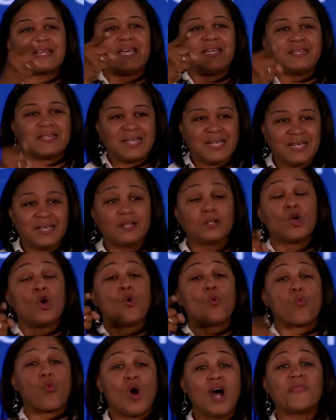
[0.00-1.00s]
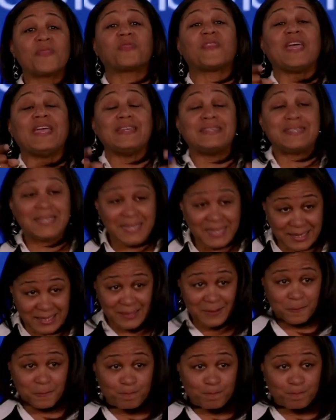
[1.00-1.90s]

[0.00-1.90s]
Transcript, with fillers: they did what they did.